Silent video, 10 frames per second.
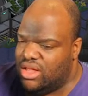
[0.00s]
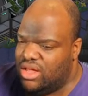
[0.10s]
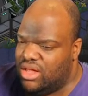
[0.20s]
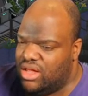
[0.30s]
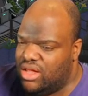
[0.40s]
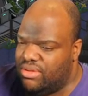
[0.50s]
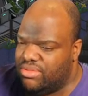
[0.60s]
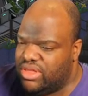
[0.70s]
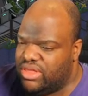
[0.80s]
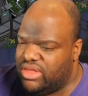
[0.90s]

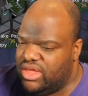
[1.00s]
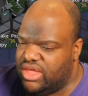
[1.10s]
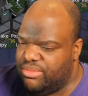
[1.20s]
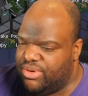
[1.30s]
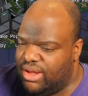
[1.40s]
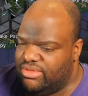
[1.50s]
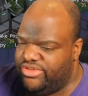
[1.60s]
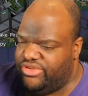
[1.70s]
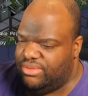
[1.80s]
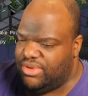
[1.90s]
Um, he can
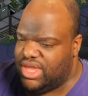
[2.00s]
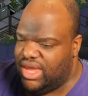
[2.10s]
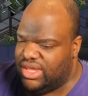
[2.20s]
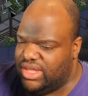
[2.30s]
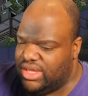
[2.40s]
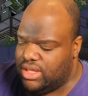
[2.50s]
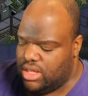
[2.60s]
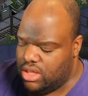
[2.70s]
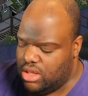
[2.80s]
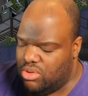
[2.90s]
probably see me, can't he?
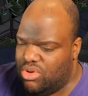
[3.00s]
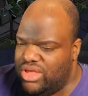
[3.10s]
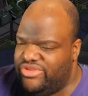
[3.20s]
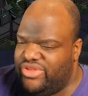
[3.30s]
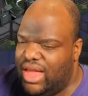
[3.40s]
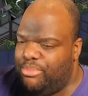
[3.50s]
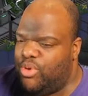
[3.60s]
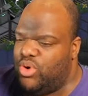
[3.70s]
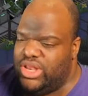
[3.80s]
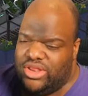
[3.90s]
Well, he's not
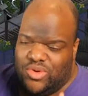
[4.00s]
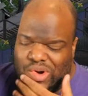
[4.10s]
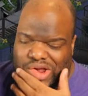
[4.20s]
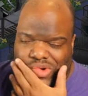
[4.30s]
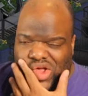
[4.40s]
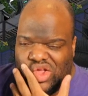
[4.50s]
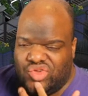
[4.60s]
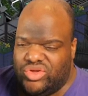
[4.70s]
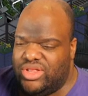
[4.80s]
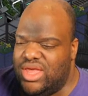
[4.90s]
pointing in the right
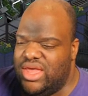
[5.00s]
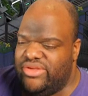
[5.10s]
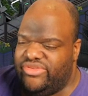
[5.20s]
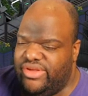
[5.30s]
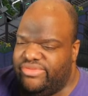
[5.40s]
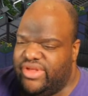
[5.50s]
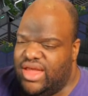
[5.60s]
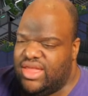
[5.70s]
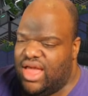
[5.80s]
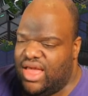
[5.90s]
direction. So was
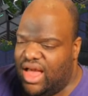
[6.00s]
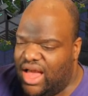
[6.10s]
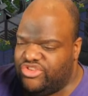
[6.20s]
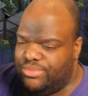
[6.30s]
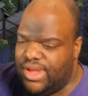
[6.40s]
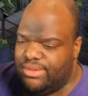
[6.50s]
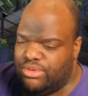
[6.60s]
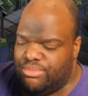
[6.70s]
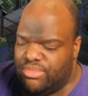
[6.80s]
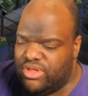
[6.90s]
like I should be
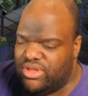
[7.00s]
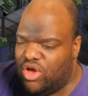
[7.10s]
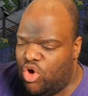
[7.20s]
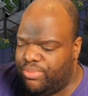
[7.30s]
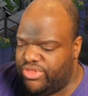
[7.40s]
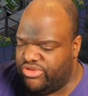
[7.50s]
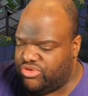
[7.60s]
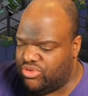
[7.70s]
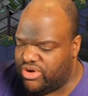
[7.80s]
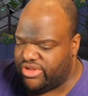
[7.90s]
able to open
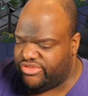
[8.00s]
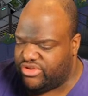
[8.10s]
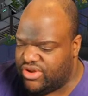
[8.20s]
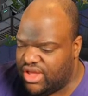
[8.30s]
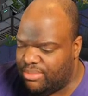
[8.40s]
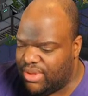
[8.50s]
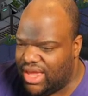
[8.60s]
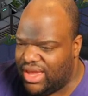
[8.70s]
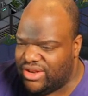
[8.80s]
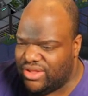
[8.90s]
this door considering I'm
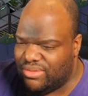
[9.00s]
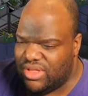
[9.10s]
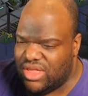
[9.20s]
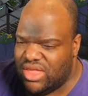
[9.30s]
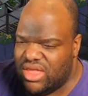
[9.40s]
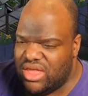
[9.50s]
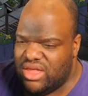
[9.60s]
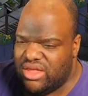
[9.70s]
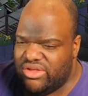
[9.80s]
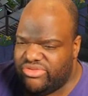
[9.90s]
behind
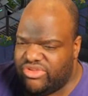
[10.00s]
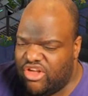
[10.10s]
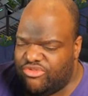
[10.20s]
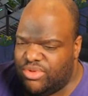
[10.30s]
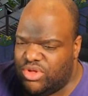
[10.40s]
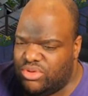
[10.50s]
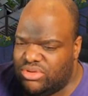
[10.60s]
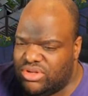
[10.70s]
it. Stealth mode?